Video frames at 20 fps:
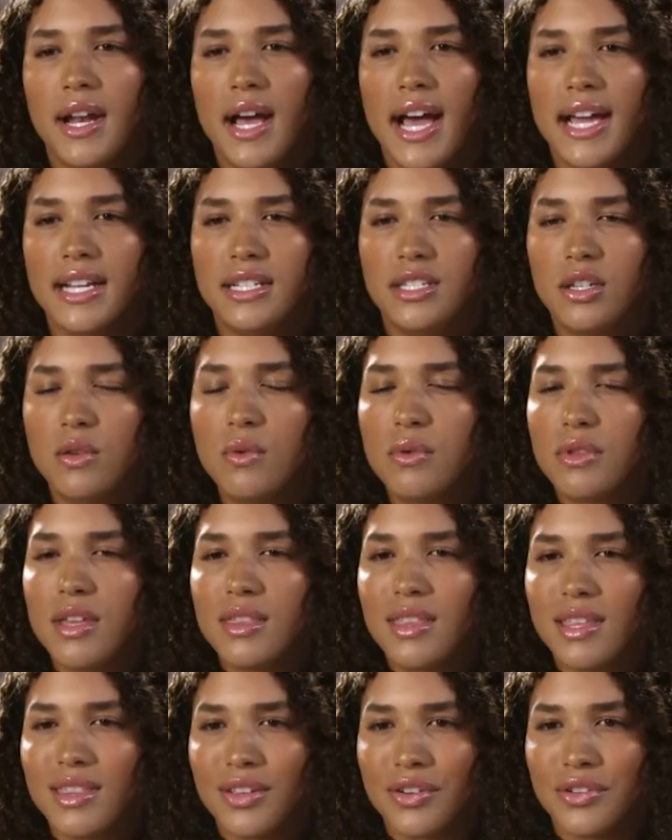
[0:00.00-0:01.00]
I do
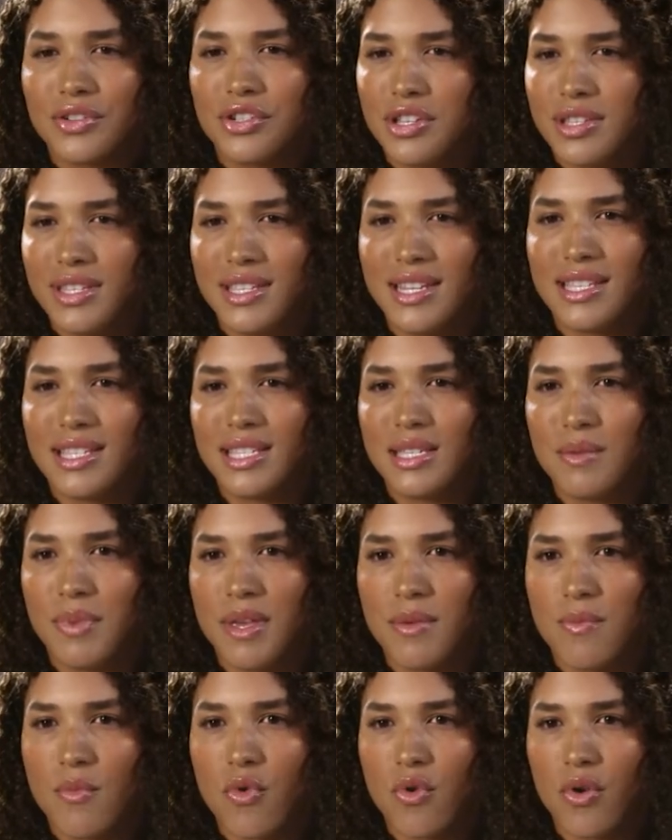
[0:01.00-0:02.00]
think that there just needs to
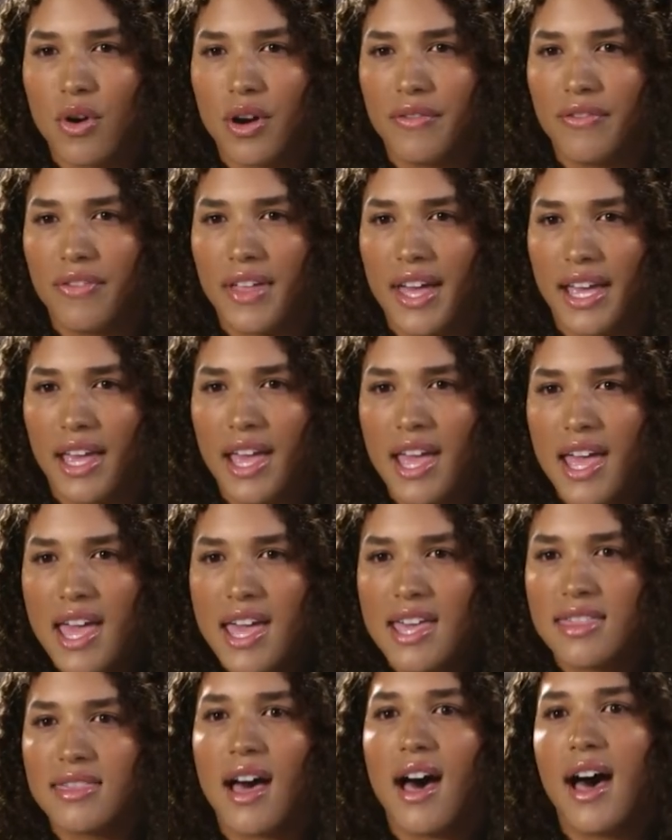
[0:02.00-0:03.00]
be more of like
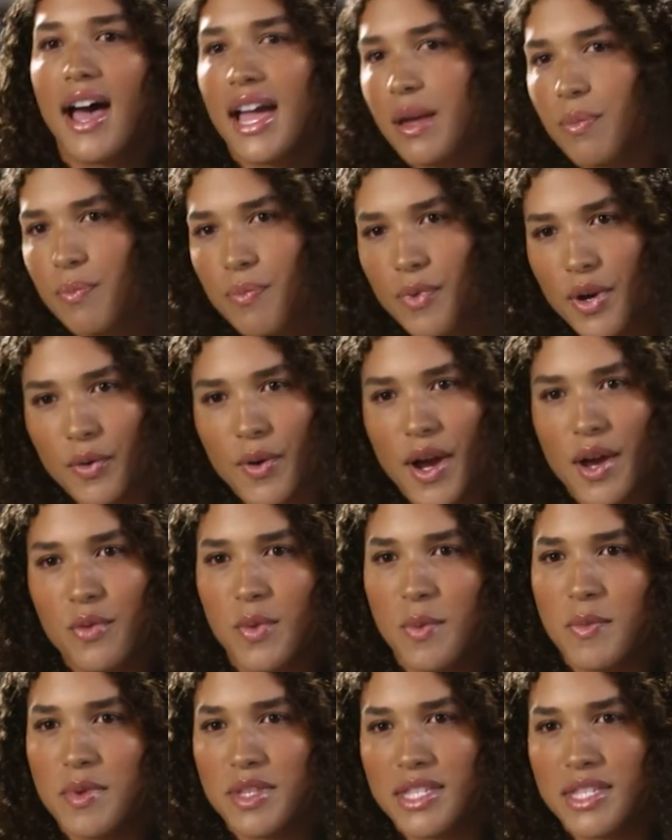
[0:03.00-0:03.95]
the hype around women's